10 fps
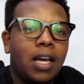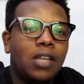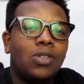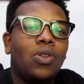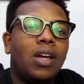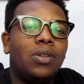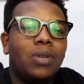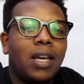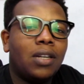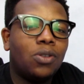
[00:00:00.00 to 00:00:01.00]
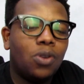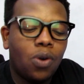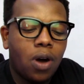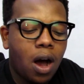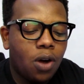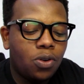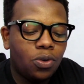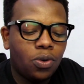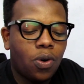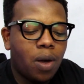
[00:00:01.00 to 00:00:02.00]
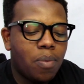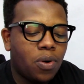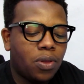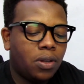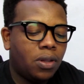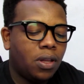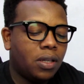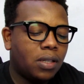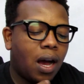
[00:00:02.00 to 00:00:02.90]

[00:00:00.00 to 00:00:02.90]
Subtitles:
so that you get to know how do you go about this,